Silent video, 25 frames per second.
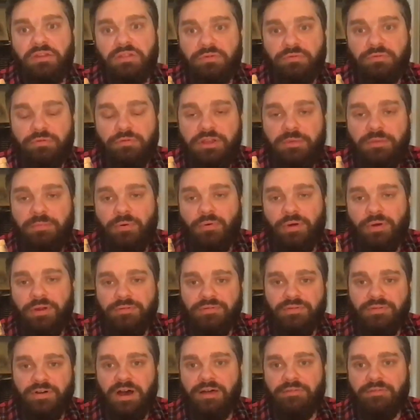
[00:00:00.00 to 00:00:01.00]
3.5
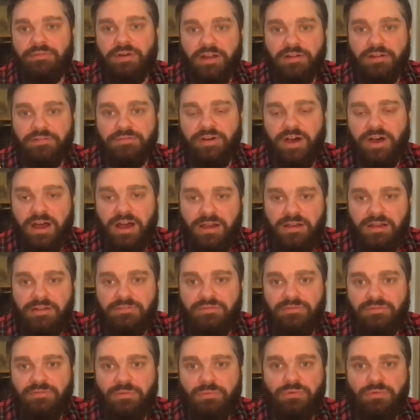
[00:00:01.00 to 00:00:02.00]
out of 5,
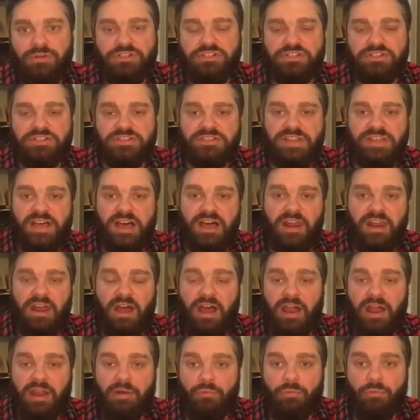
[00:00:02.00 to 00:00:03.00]
which is that
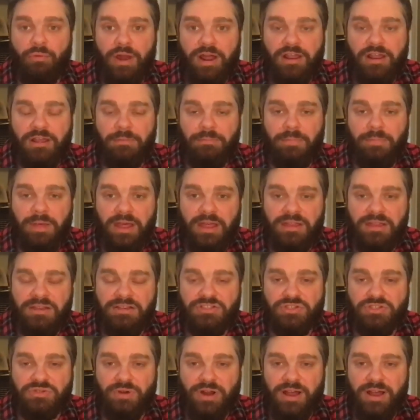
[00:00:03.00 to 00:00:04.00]
I recommend
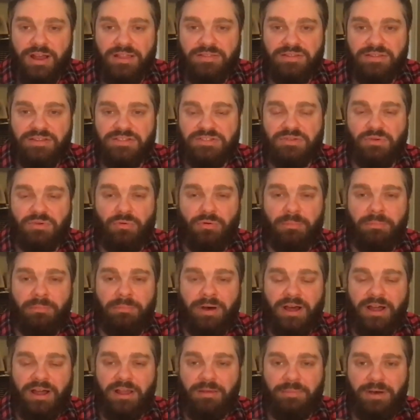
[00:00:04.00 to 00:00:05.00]
trying this or
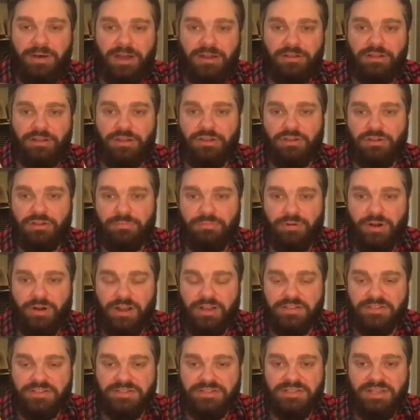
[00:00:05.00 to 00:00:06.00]
buying a bottle at a good
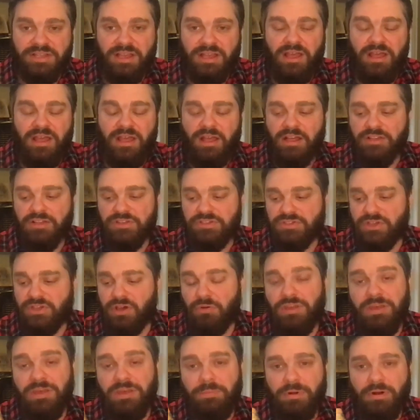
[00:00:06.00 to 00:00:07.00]
price. So
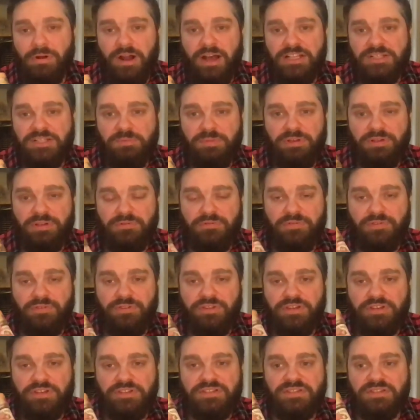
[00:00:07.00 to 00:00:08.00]
keep your eyes peeled for
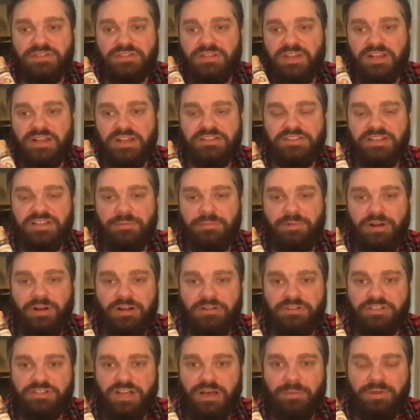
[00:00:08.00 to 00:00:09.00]
this next time you're
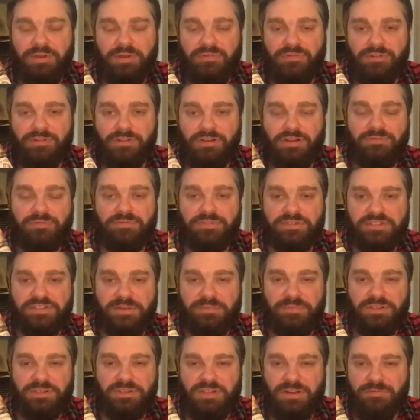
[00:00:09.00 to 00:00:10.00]
out shopping if you're looking for
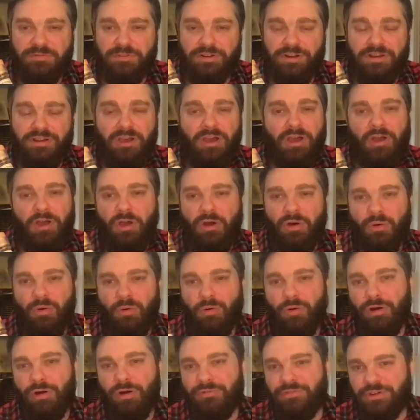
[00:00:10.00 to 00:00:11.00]
something different,
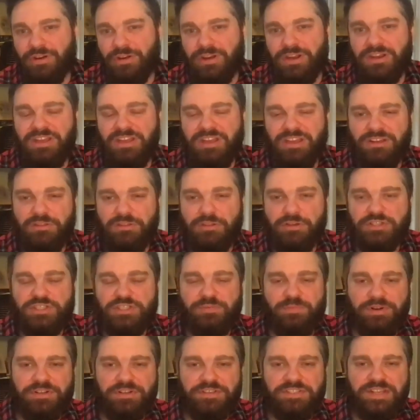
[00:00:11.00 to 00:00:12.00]
or if you're getting into those
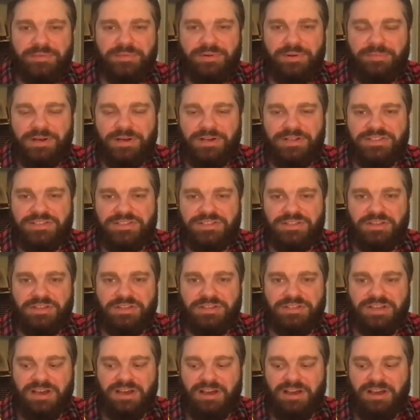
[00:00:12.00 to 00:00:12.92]
spring summer months and